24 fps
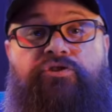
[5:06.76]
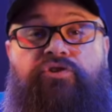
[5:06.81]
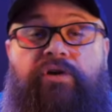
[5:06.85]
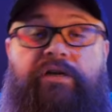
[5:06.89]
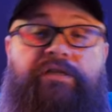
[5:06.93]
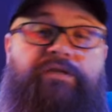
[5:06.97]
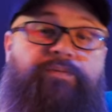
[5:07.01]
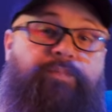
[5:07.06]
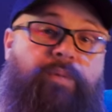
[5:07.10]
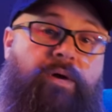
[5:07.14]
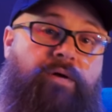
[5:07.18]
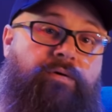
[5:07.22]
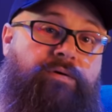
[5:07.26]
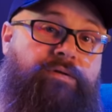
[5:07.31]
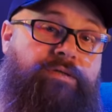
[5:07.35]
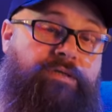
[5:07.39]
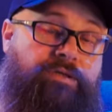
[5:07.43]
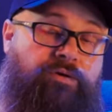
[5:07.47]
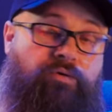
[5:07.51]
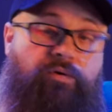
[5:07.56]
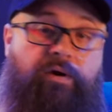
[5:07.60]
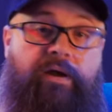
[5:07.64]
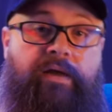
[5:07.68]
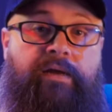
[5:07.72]
transparent
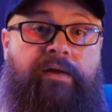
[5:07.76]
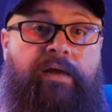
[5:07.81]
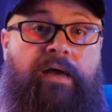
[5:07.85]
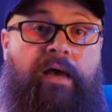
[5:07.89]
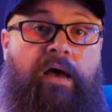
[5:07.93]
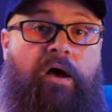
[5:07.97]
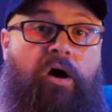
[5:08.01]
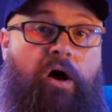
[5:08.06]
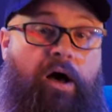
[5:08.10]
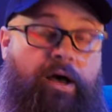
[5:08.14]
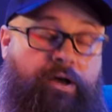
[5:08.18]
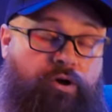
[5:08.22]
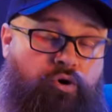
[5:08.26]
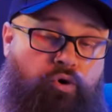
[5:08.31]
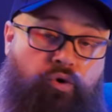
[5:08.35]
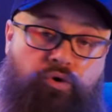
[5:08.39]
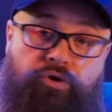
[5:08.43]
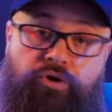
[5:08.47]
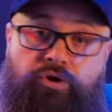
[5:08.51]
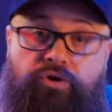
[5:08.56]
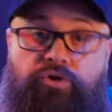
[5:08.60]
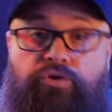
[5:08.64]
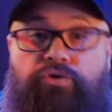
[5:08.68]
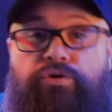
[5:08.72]
screen. I
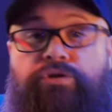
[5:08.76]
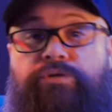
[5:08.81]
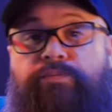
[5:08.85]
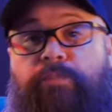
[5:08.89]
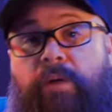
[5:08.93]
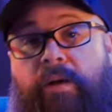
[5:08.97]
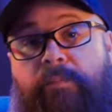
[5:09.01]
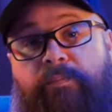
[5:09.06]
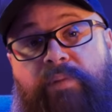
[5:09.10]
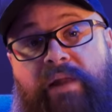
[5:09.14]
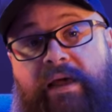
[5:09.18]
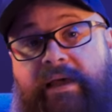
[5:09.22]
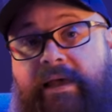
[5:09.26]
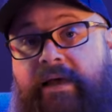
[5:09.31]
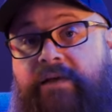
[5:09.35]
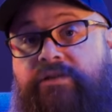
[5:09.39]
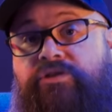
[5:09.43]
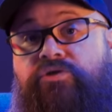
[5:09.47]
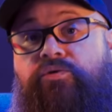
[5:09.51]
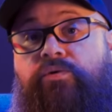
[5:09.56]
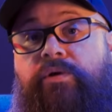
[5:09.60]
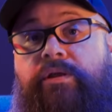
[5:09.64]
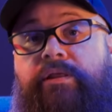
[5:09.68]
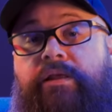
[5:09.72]
couldn't use my blackout
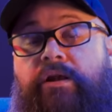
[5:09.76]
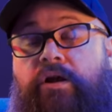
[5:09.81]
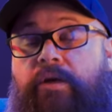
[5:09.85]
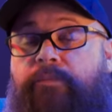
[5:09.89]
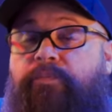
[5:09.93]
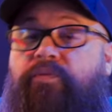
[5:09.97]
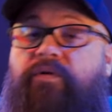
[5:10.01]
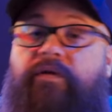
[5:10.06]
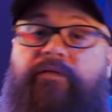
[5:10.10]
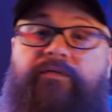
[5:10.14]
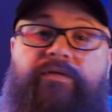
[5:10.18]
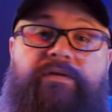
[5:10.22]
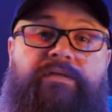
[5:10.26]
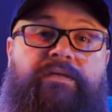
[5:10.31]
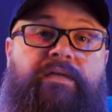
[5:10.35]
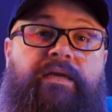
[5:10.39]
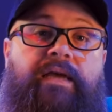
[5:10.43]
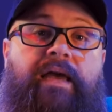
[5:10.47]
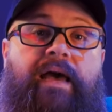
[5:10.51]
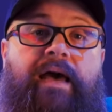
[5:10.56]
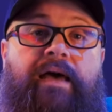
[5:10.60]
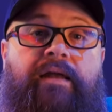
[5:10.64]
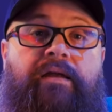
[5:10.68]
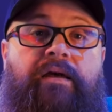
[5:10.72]
screen that I
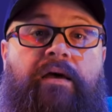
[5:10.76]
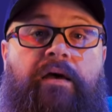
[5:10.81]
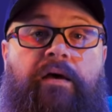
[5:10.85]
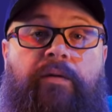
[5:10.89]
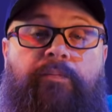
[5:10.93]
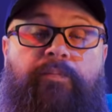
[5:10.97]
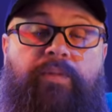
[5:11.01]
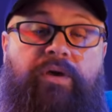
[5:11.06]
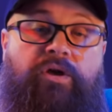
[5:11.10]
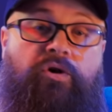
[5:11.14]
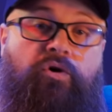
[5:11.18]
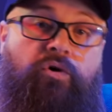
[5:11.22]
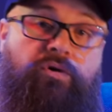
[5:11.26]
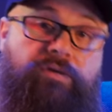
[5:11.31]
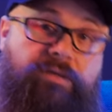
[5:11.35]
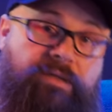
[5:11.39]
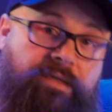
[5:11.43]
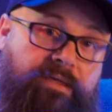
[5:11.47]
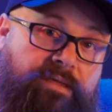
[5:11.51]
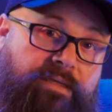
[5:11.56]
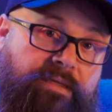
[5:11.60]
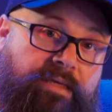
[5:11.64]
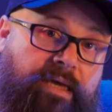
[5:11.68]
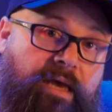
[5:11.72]
previously had because
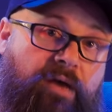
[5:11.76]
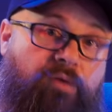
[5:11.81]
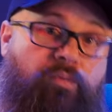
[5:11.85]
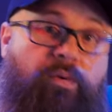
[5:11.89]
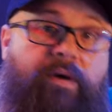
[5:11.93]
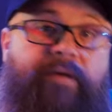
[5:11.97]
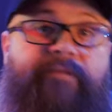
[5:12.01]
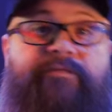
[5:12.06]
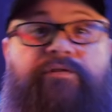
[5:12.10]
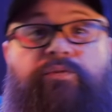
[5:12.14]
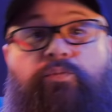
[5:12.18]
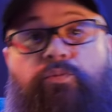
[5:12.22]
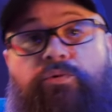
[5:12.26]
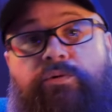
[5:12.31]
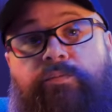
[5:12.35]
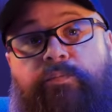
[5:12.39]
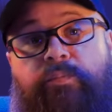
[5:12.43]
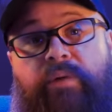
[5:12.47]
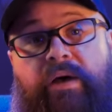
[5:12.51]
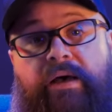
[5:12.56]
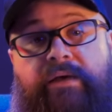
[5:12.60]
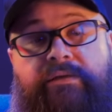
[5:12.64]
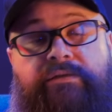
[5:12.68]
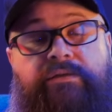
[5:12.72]
the sound waves
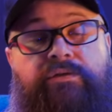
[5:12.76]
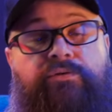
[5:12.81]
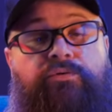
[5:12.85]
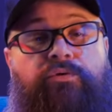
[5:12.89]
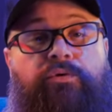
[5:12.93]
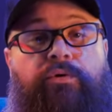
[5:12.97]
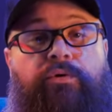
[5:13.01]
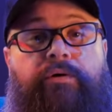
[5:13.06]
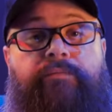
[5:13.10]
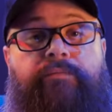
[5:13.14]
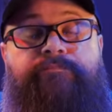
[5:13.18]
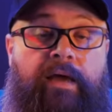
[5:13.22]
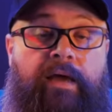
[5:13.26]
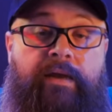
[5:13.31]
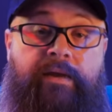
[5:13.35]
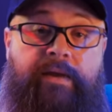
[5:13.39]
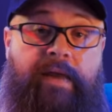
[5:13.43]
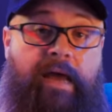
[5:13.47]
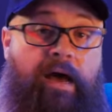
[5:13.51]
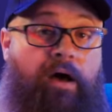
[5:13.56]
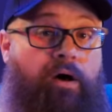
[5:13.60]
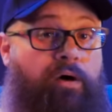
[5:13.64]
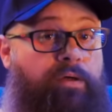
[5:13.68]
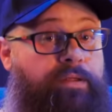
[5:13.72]
wouldn't pass through it.
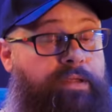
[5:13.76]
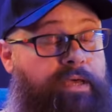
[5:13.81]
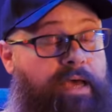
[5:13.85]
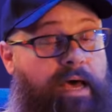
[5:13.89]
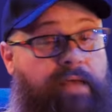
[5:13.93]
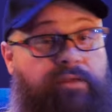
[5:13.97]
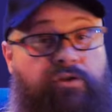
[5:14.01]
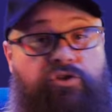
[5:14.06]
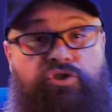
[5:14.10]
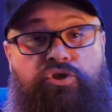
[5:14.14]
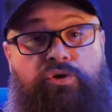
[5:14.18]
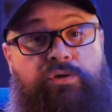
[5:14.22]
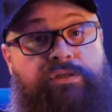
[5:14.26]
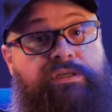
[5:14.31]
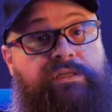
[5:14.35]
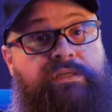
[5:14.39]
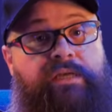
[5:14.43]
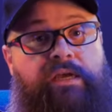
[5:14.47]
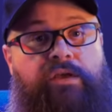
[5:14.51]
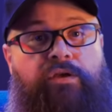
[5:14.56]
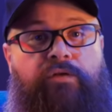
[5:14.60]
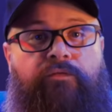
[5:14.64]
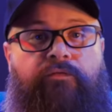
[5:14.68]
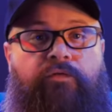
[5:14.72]
Now, the other choices
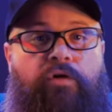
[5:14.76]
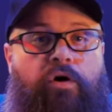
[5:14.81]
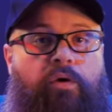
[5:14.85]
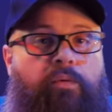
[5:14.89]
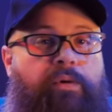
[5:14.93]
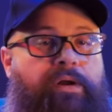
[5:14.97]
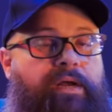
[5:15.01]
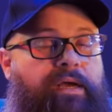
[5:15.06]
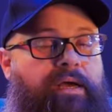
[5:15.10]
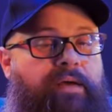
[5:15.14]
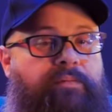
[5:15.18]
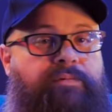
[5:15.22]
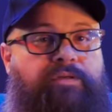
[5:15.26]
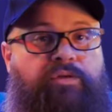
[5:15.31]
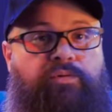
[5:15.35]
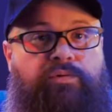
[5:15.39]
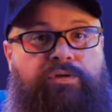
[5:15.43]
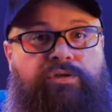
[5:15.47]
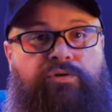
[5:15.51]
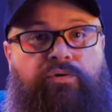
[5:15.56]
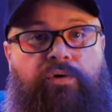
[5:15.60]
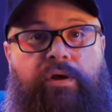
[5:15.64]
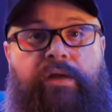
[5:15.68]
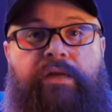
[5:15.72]
that you've got when it comes to a
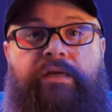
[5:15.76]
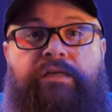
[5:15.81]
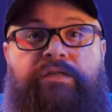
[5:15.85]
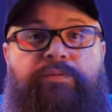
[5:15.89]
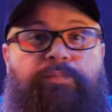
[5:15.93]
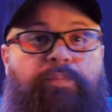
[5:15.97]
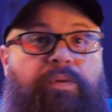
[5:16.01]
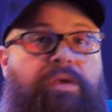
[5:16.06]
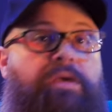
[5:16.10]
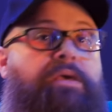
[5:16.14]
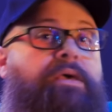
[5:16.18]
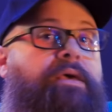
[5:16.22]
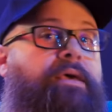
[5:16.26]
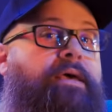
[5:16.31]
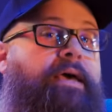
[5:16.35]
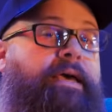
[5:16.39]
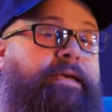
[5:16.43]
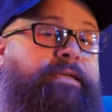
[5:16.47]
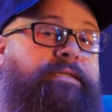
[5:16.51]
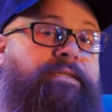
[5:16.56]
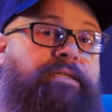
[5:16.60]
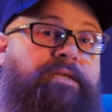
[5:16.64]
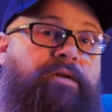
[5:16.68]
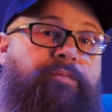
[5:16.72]
screen is picking a
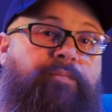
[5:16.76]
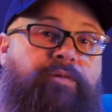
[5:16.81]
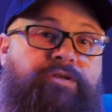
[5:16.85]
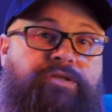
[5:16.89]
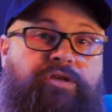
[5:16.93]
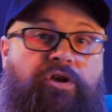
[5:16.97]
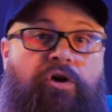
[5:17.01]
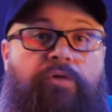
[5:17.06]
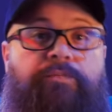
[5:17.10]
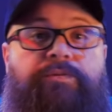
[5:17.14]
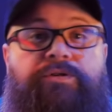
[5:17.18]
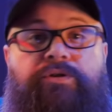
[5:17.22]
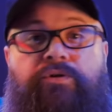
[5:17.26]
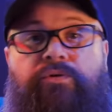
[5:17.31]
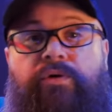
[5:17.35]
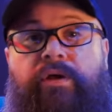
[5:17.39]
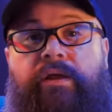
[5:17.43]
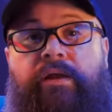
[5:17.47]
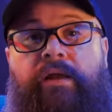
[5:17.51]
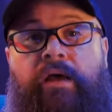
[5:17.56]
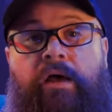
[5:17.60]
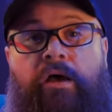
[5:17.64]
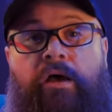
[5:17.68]
CinemaScope screen,